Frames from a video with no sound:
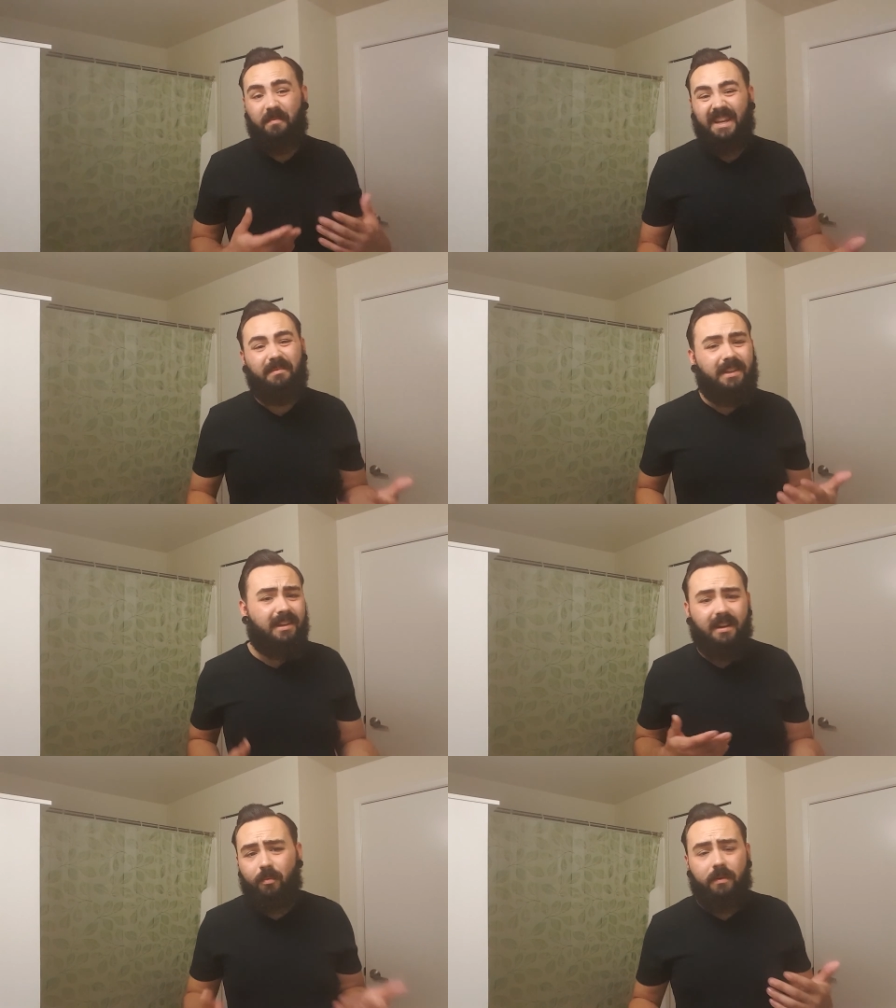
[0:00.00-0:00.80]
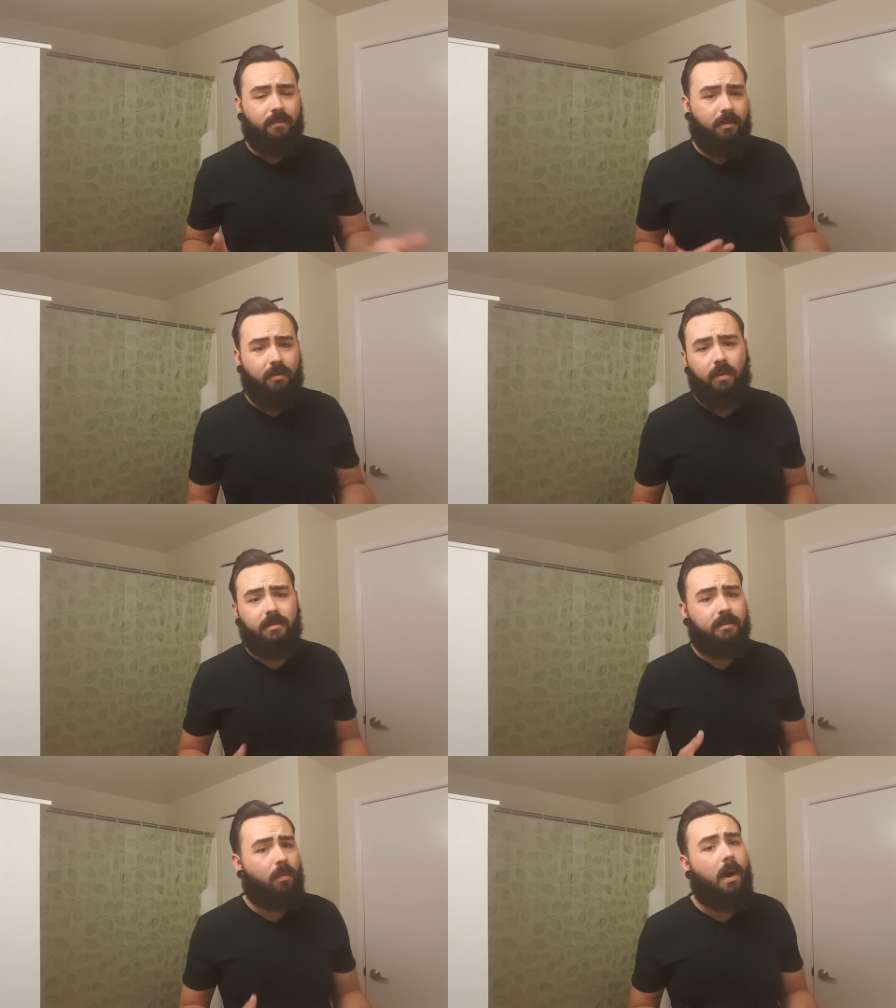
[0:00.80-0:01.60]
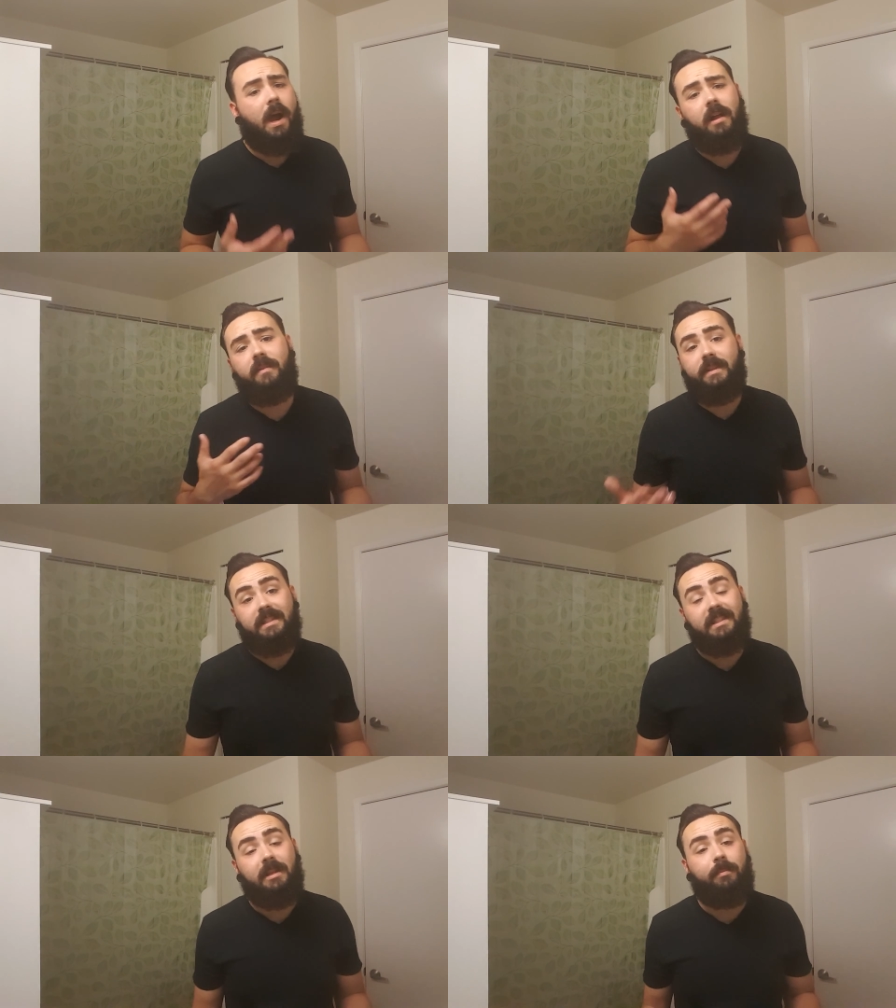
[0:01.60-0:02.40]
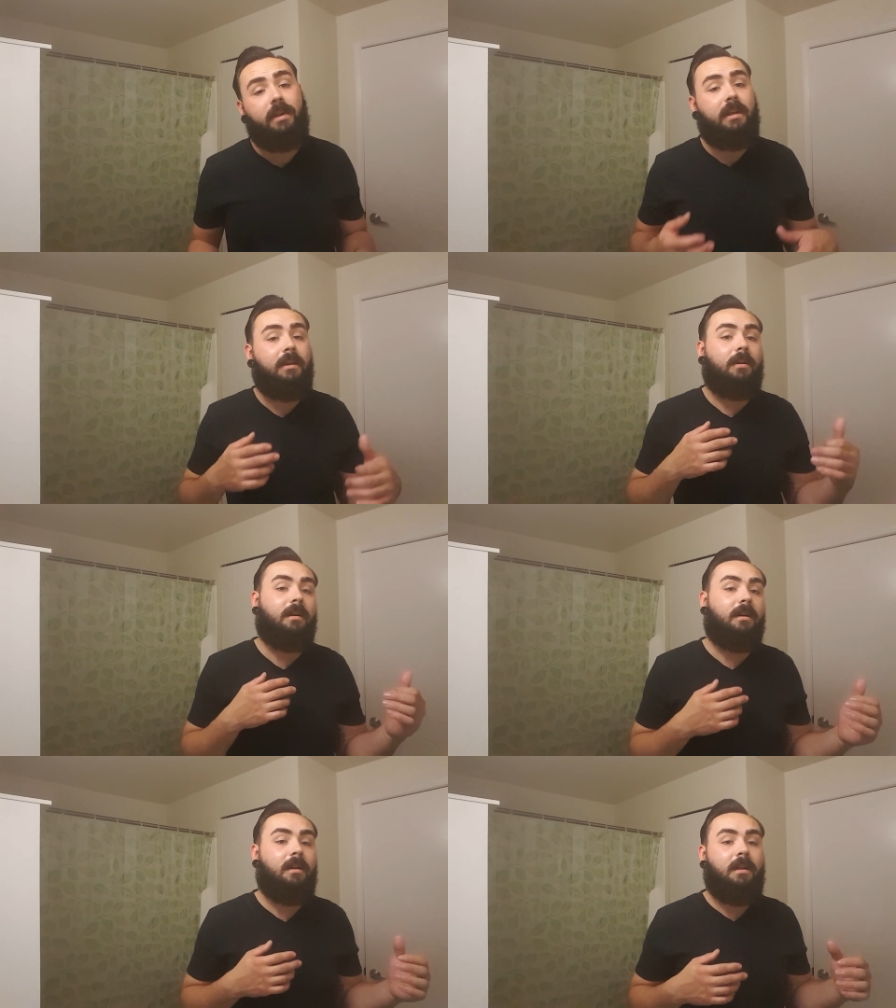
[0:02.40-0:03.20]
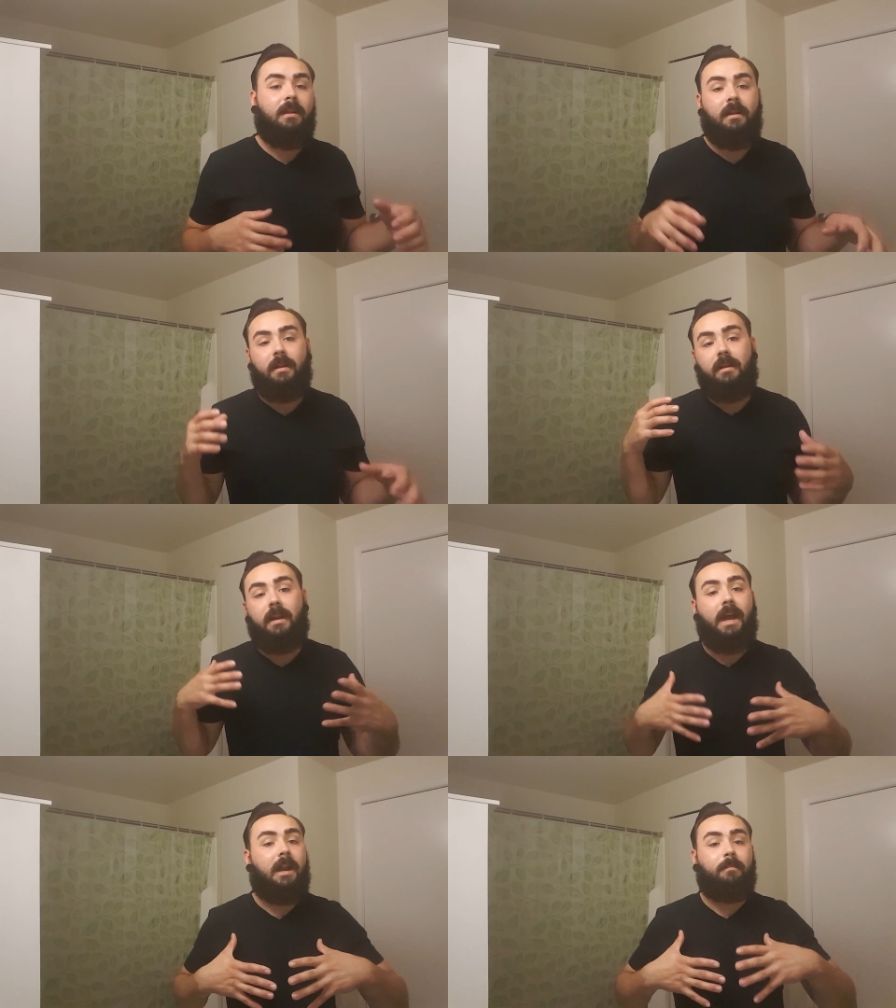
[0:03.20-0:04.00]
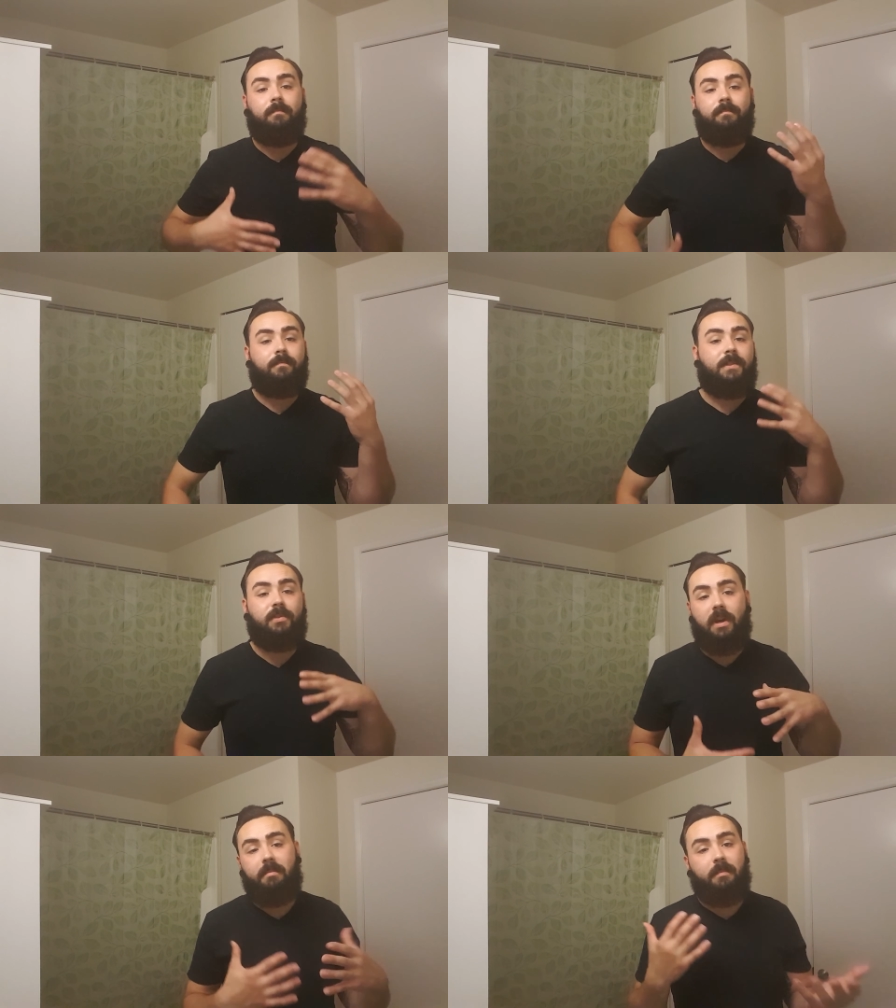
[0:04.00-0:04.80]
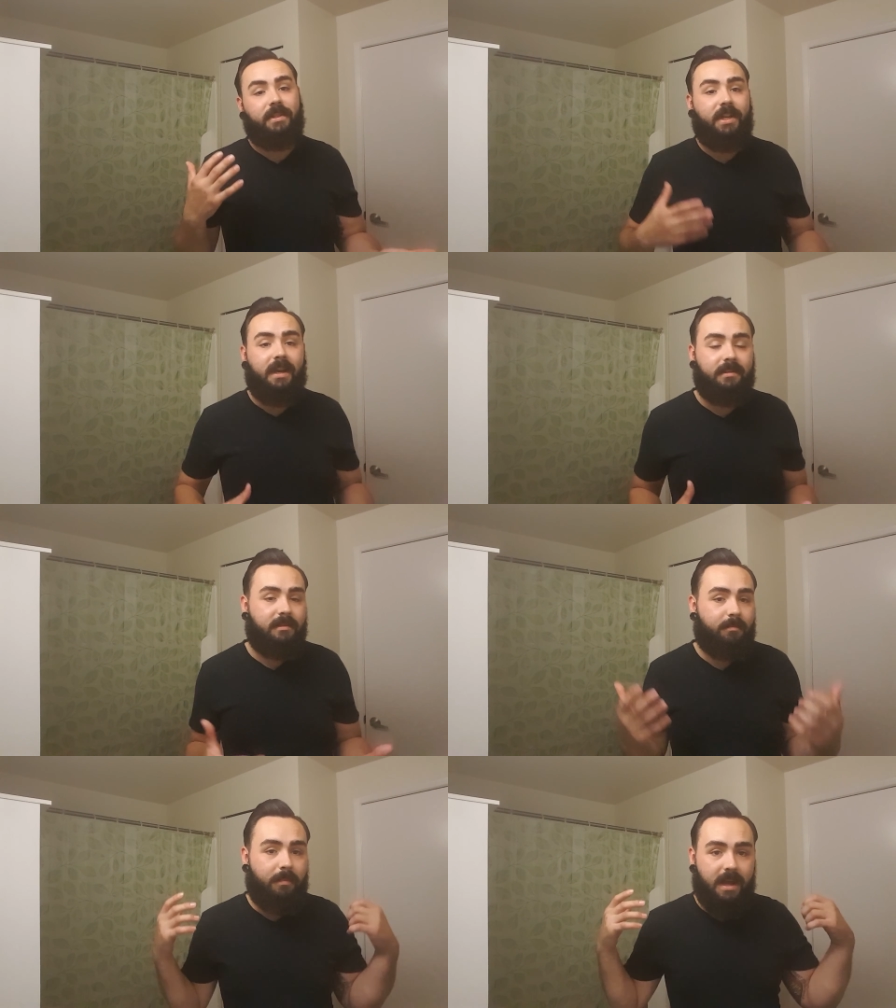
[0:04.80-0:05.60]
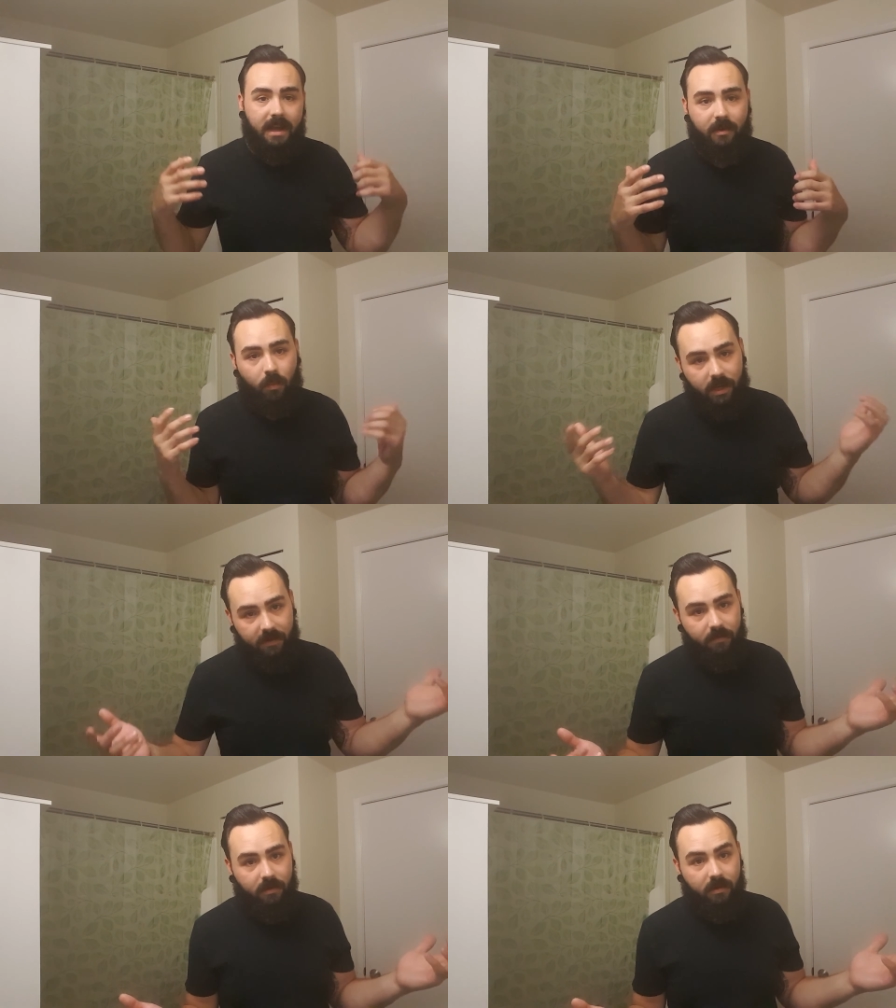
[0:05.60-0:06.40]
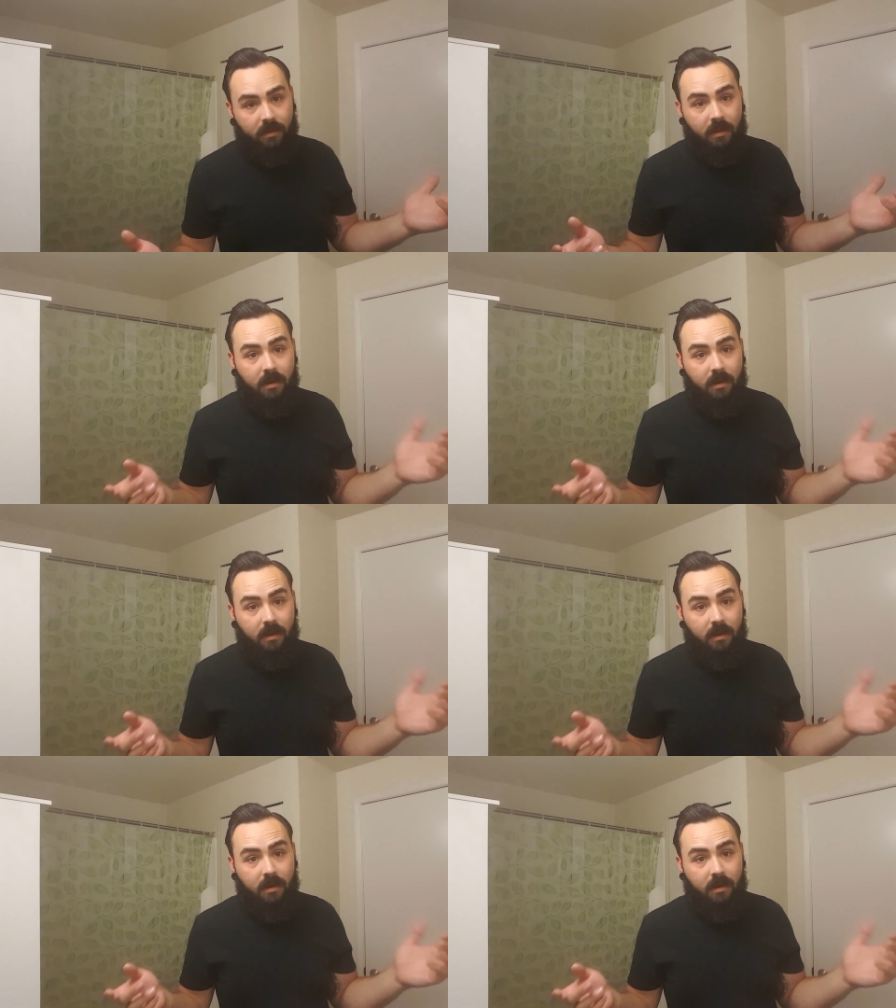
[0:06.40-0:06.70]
Maybe a review once in a while if he's sleeping or I got him strapped to my chest, back, whatever.